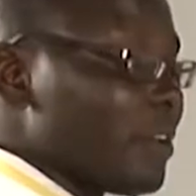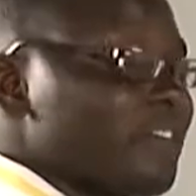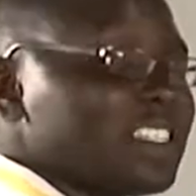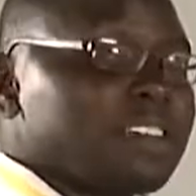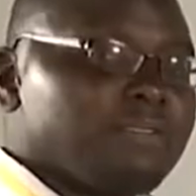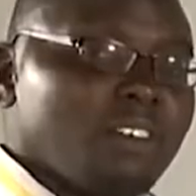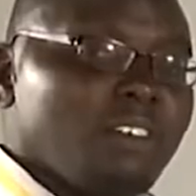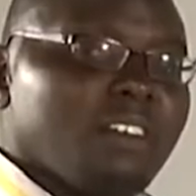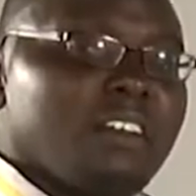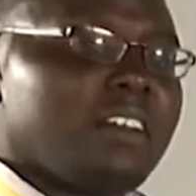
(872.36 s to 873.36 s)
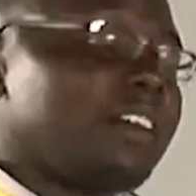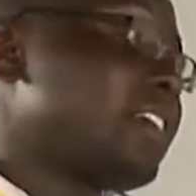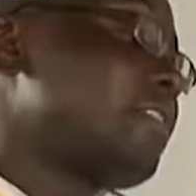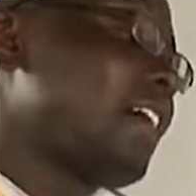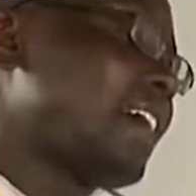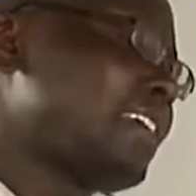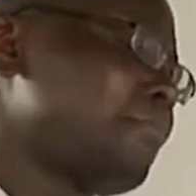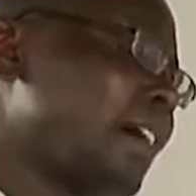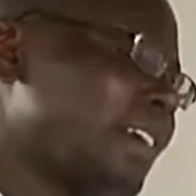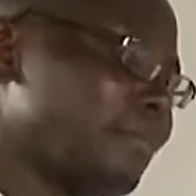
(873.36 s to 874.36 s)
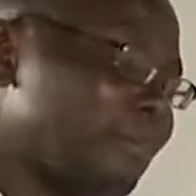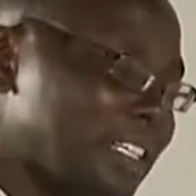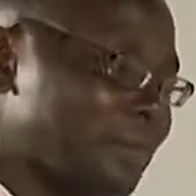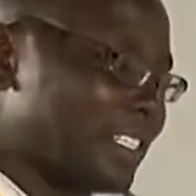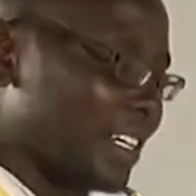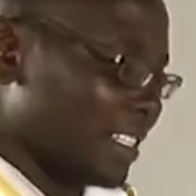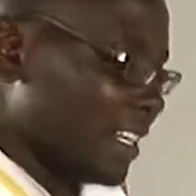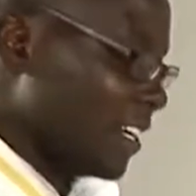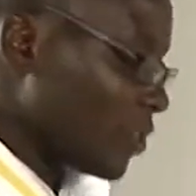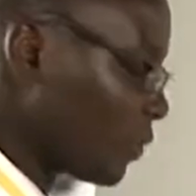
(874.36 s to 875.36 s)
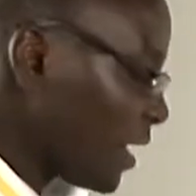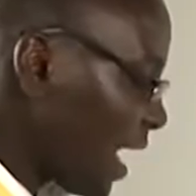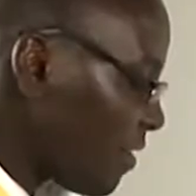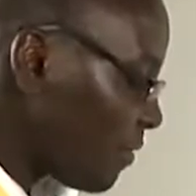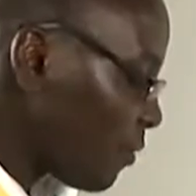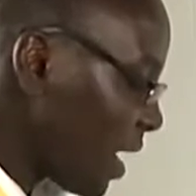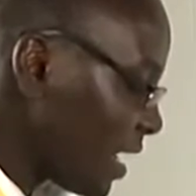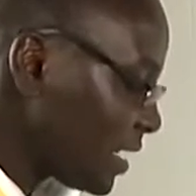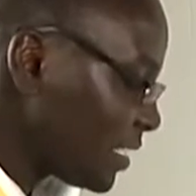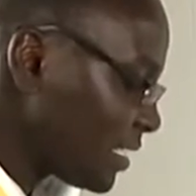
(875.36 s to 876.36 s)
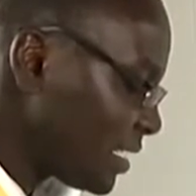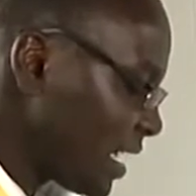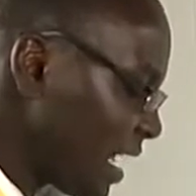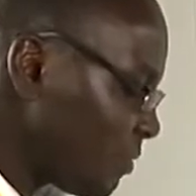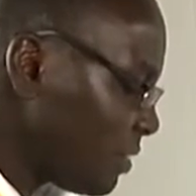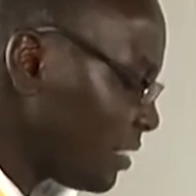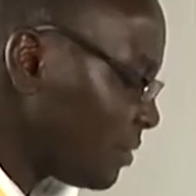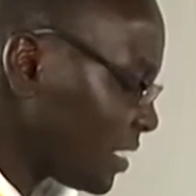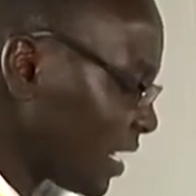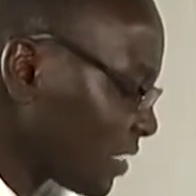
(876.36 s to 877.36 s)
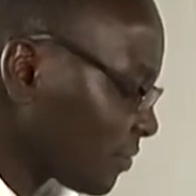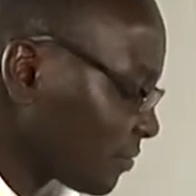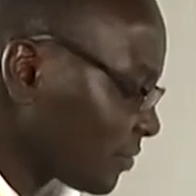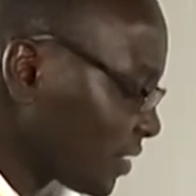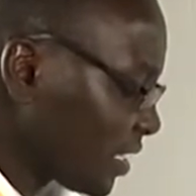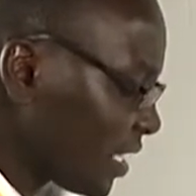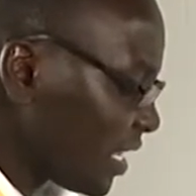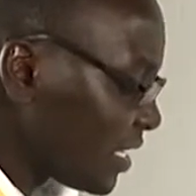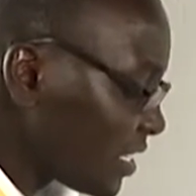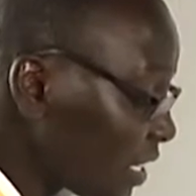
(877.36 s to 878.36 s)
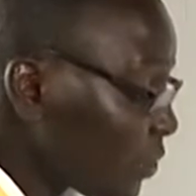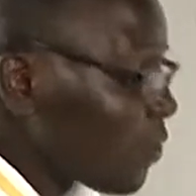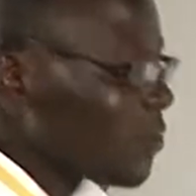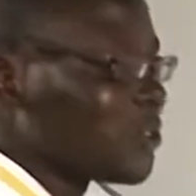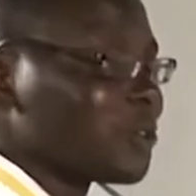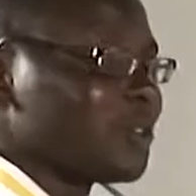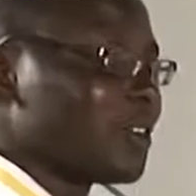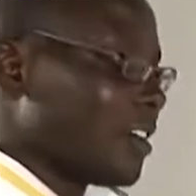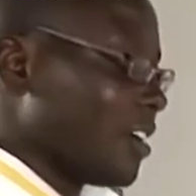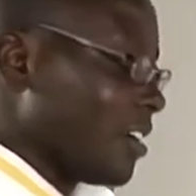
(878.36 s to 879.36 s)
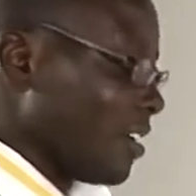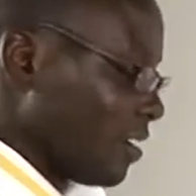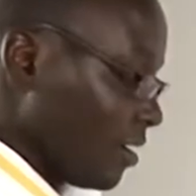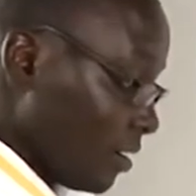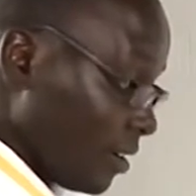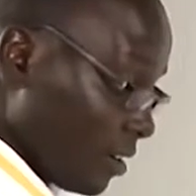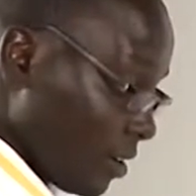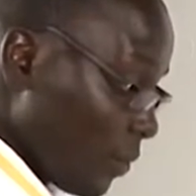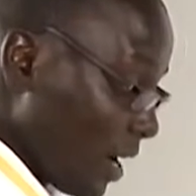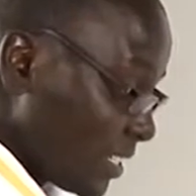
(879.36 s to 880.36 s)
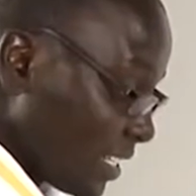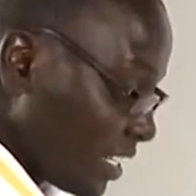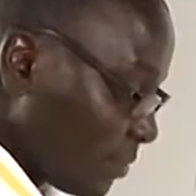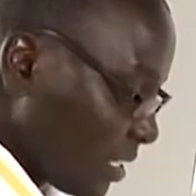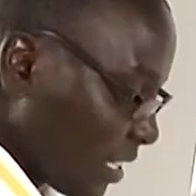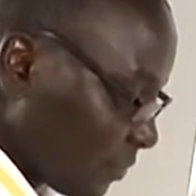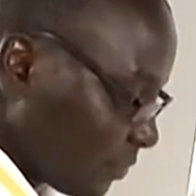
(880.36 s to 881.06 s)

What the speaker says: We first of all divide by millimeters. So we have 10 millimeters is equals to 1 centimeter.